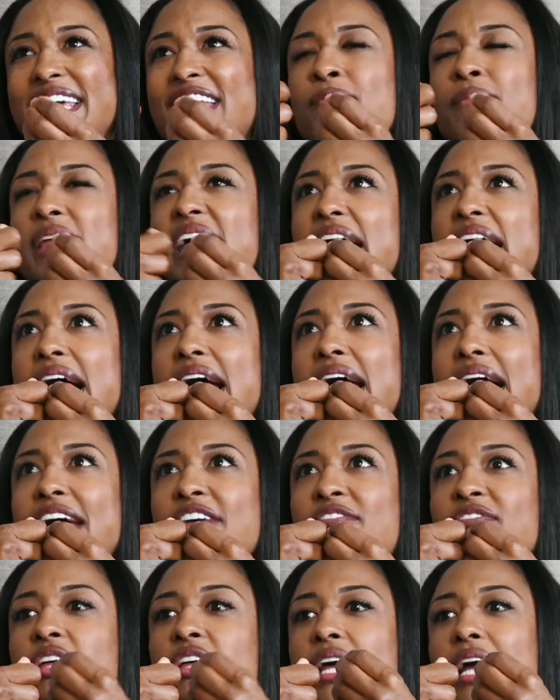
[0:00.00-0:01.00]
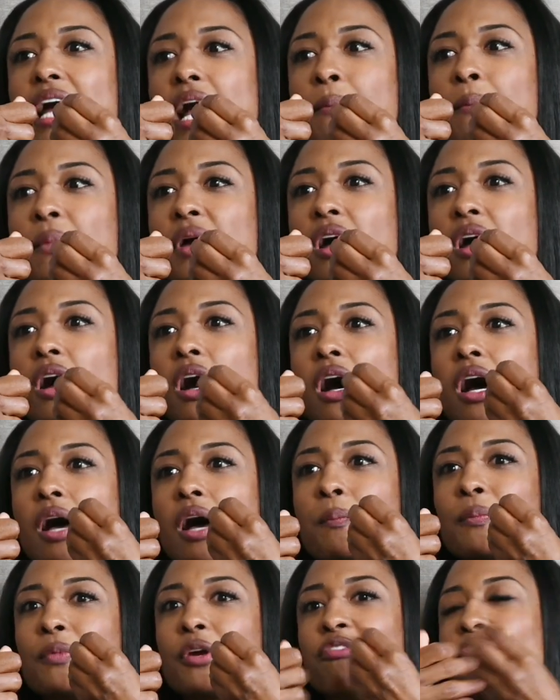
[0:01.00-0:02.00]
like I feel like I'm
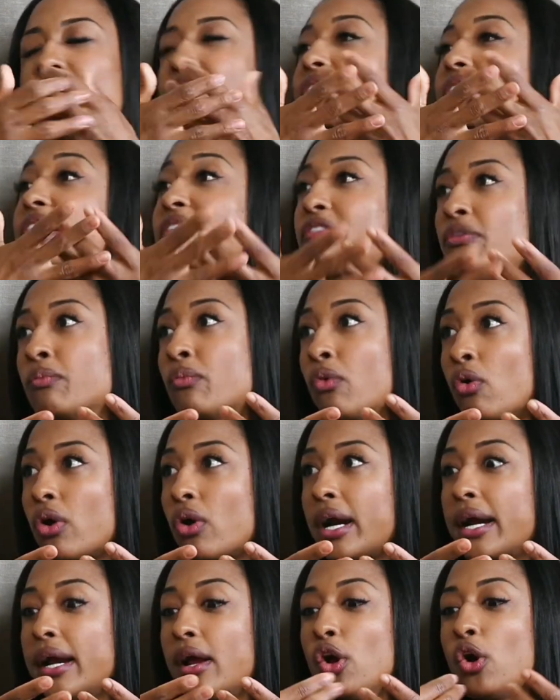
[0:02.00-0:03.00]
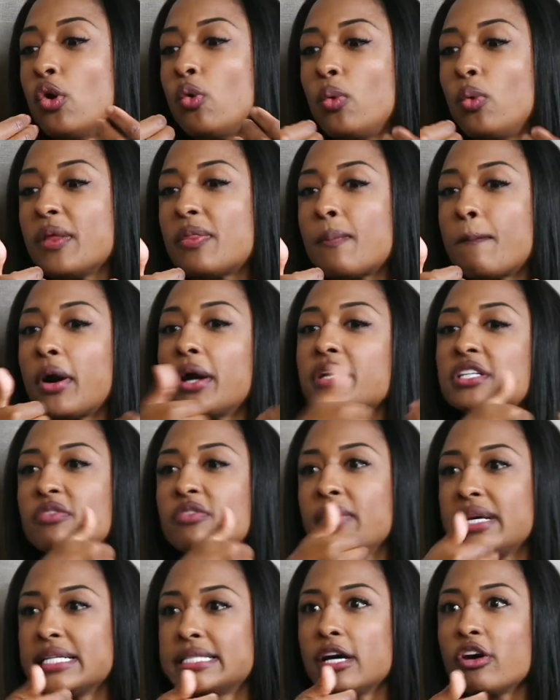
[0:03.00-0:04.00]
confronted even more with parts of
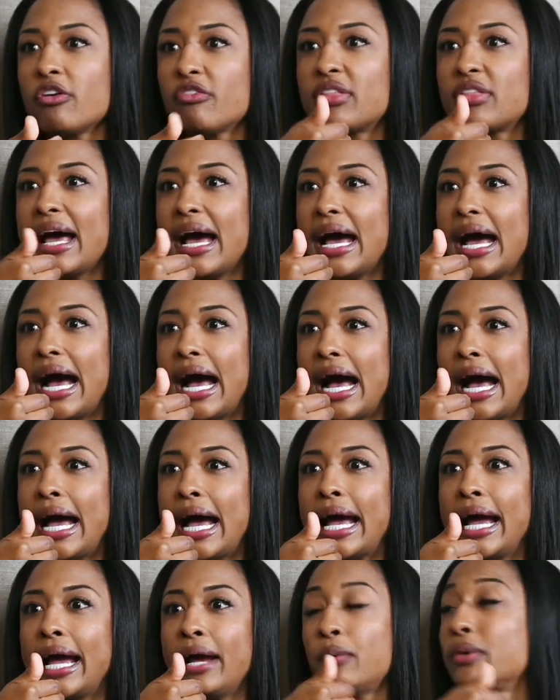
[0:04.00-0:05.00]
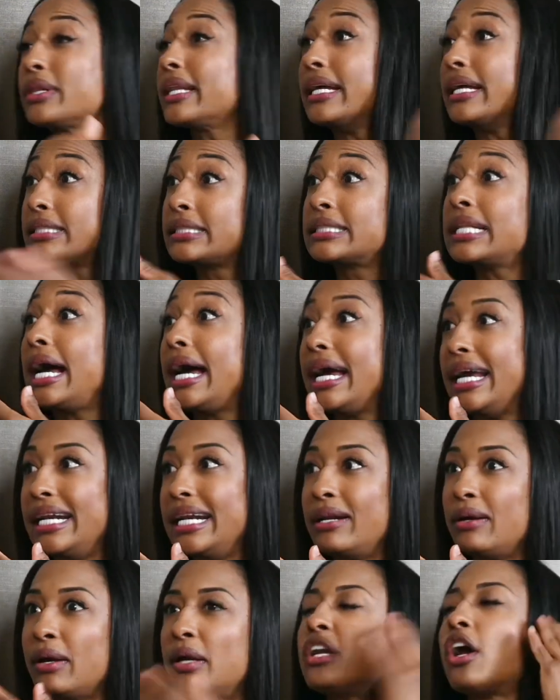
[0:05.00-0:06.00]
myself that I would let slide
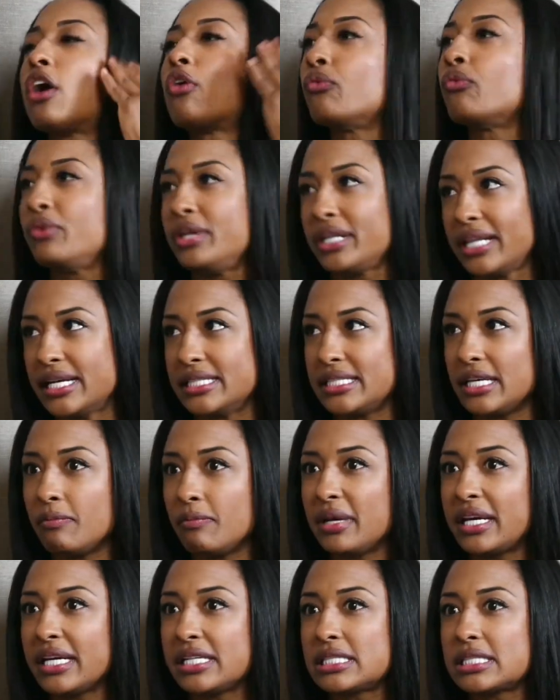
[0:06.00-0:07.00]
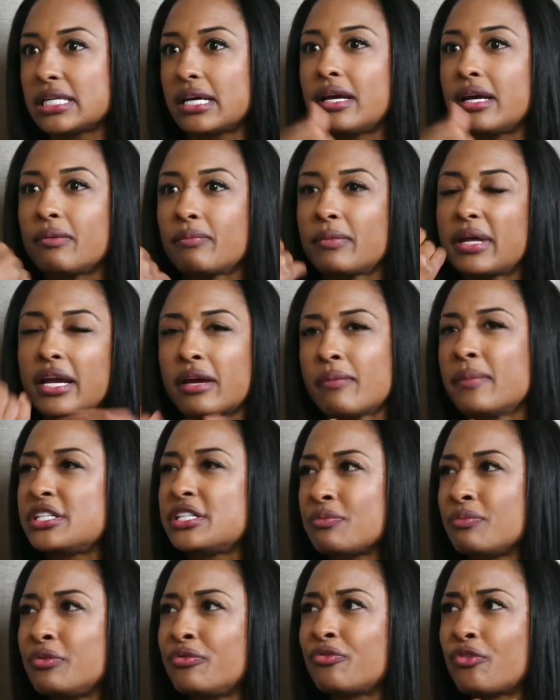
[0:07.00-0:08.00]
and not realize it because, like I mentioned
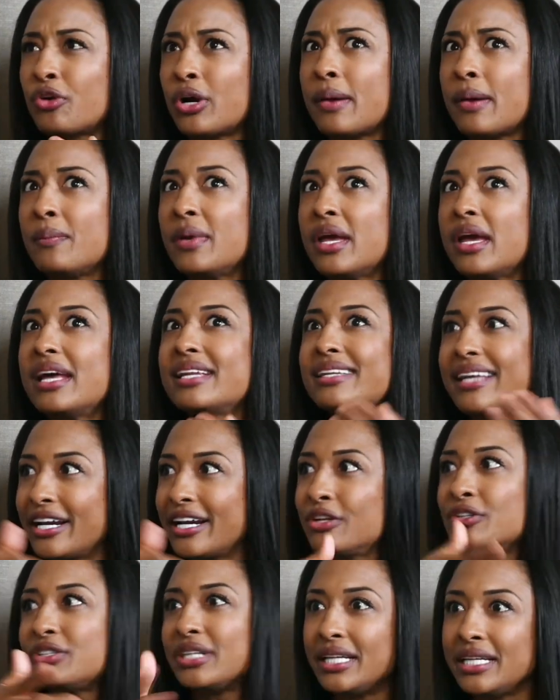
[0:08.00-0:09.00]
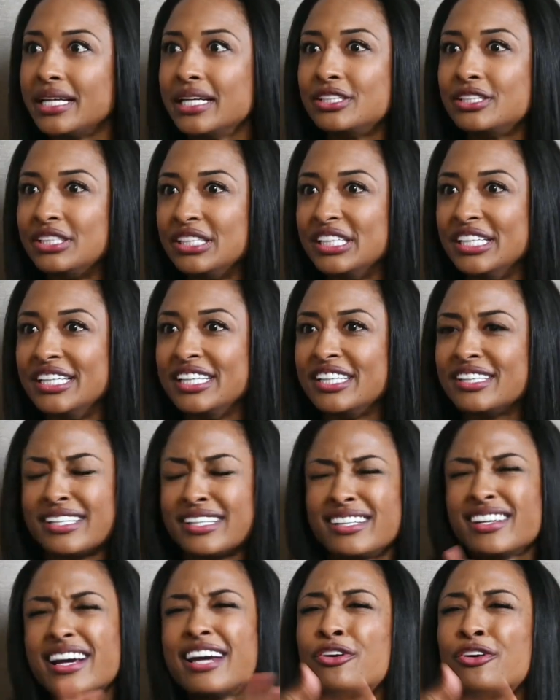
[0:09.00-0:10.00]
before, I'm diagnosed ADHD and
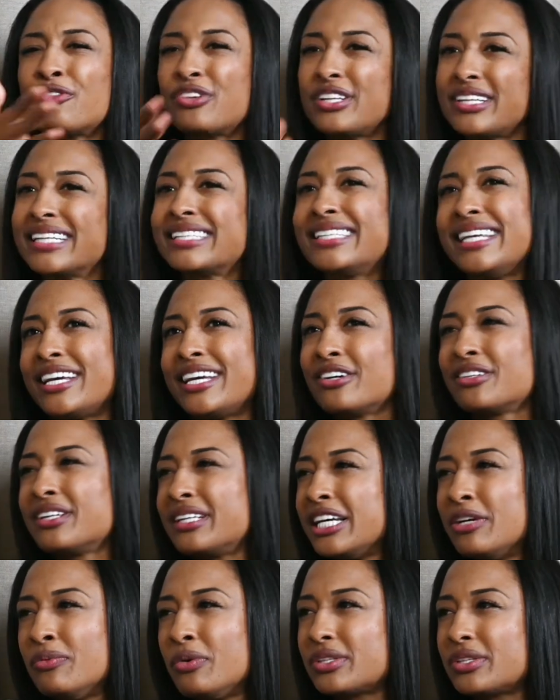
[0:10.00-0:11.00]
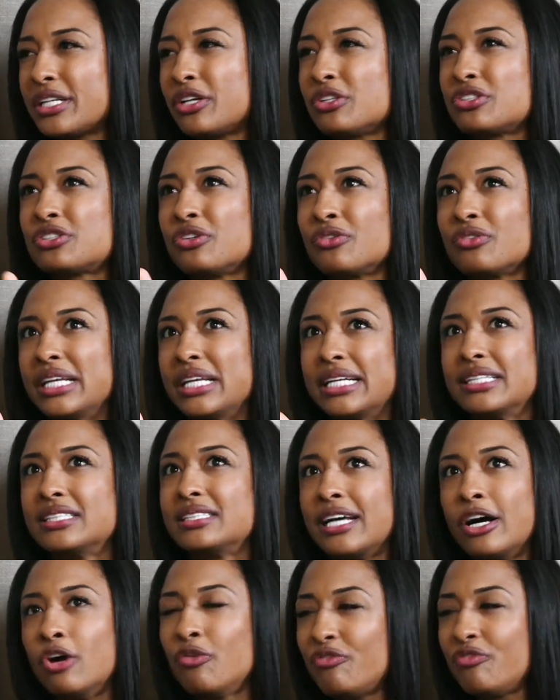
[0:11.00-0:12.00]
I don't really like taking on the label because I just don't think it's
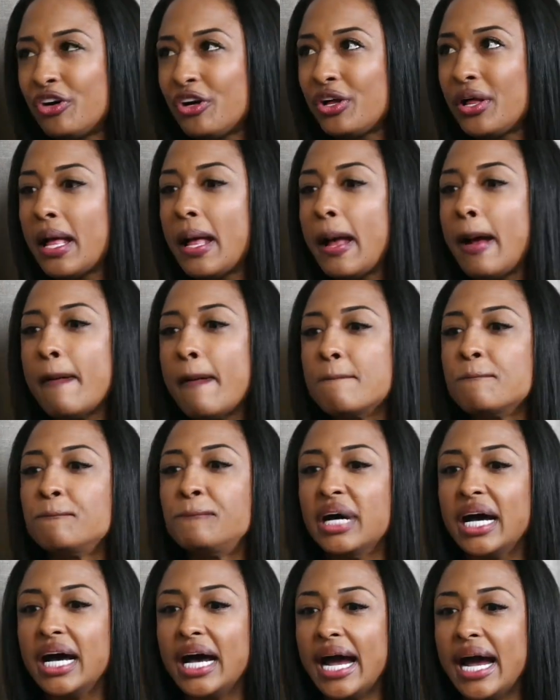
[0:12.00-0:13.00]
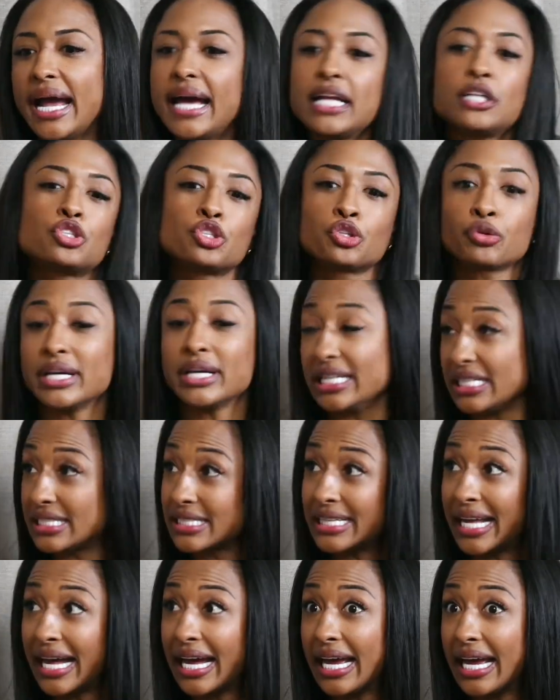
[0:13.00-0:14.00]
helpful. But I had traits
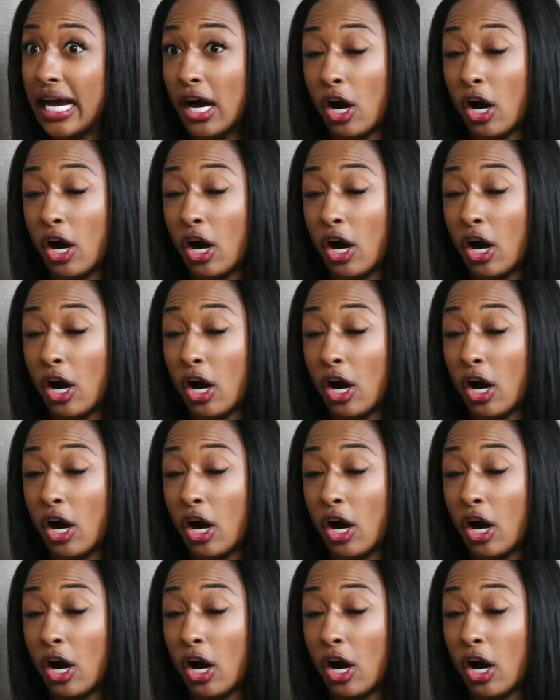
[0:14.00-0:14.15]
that